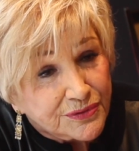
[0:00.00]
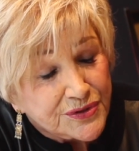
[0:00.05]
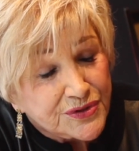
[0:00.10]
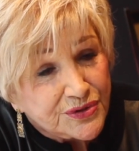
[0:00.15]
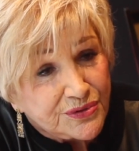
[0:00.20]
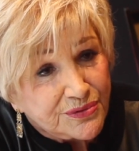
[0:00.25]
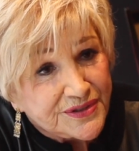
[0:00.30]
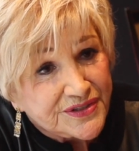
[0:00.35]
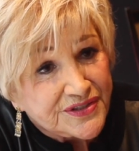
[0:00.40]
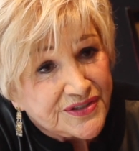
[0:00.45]

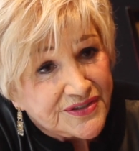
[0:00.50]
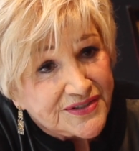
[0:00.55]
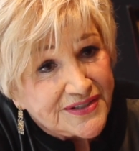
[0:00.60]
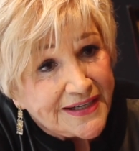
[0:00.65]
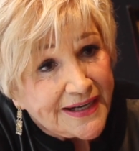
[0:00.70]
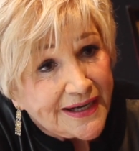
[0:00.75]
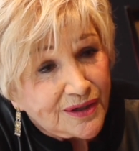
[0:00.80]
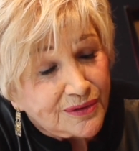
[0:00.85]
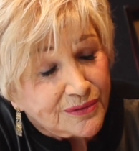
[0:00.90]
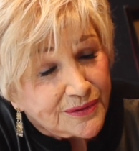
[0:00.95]
Ruth's Chris's
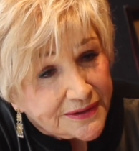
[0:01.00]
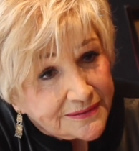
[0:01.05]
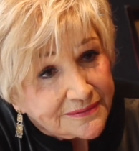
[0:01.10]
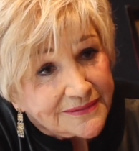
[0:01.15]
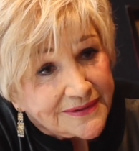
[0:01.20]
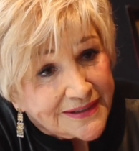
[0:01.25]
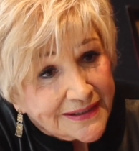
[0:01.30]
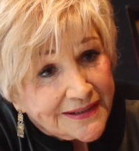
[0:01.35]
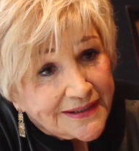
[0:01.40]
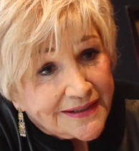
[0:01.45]
now, and
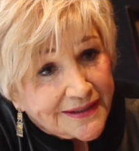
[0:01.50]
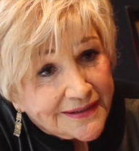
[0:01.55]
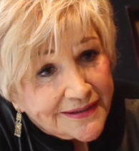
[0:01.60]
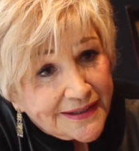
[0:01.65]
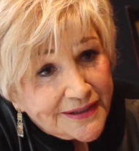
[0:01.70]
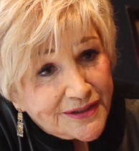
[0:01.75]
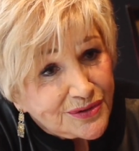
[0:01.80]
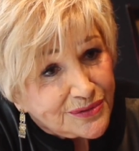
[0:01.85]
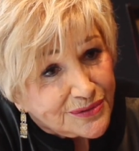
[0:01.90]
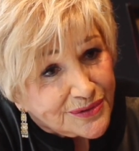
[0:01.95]

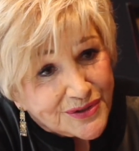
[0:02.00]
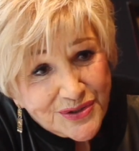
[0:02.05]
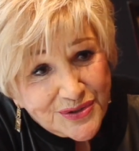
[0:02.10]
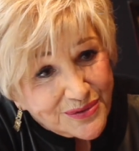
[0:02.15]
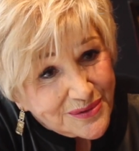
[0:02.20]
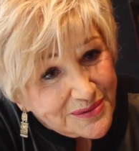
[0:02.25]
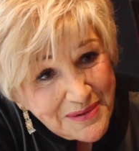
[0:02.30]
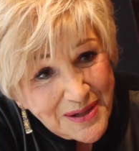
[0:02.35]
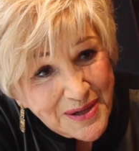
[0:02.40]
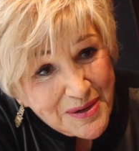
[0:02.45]
they do
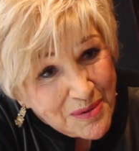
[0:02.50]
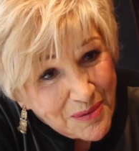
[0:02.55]
extremely